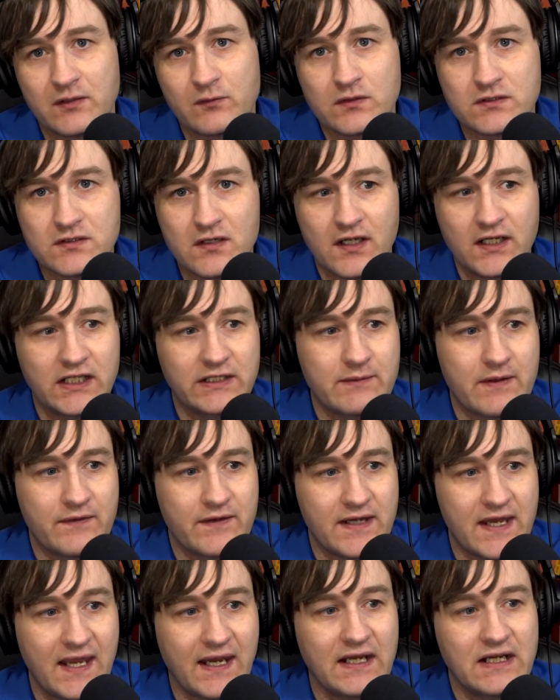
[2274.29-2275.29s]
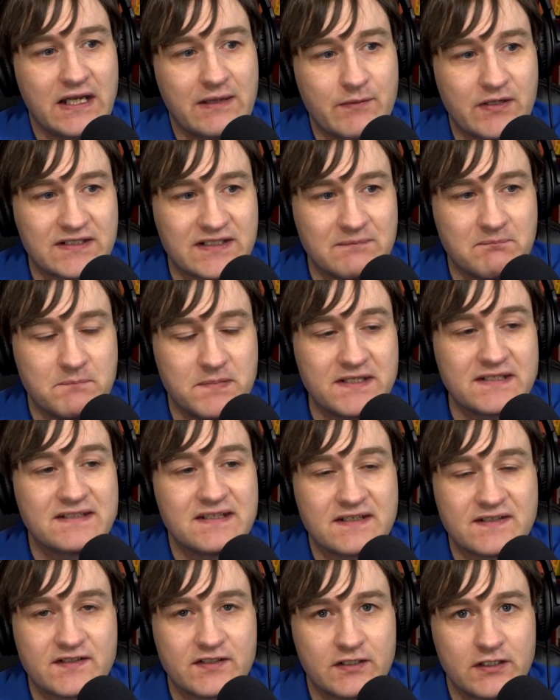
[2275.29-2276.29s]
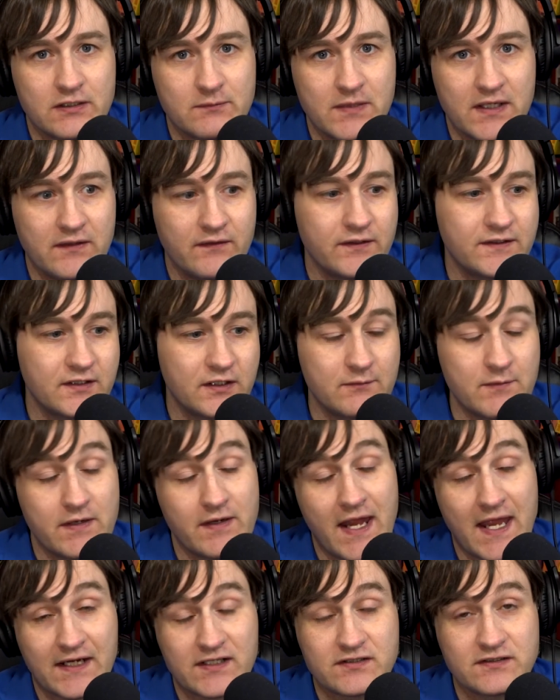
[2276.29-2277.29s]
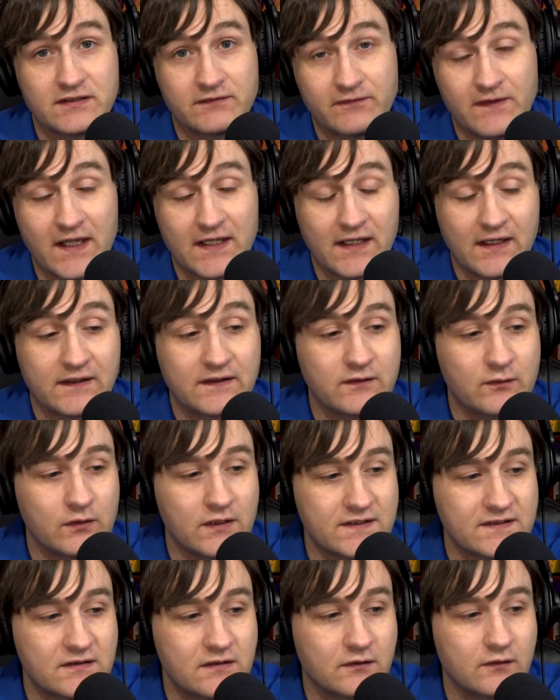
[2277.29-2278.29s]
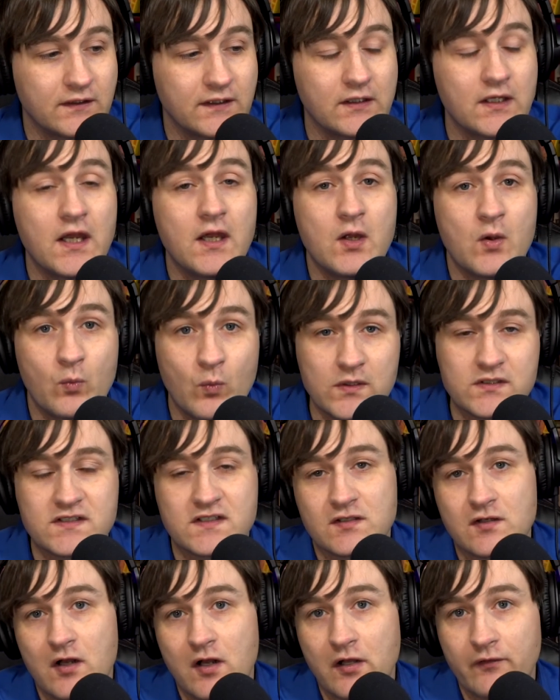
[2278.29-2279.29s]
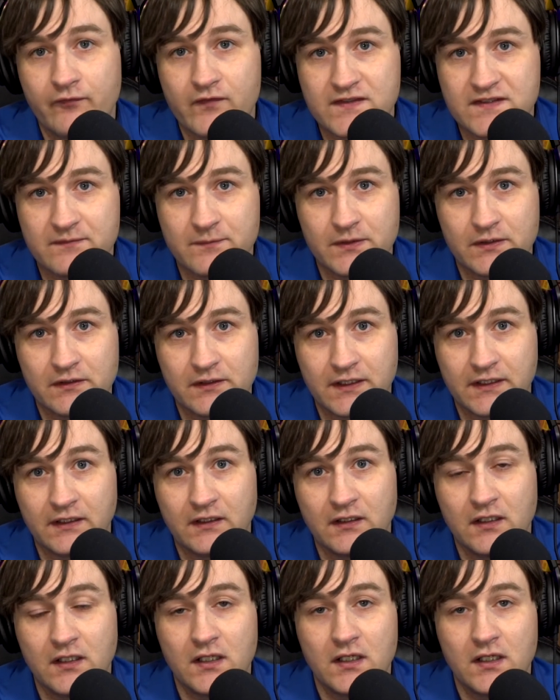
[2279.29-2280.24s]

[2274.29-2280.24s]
we're talking about the economics and business term in actually finance to a lesser degree, which is called visibility.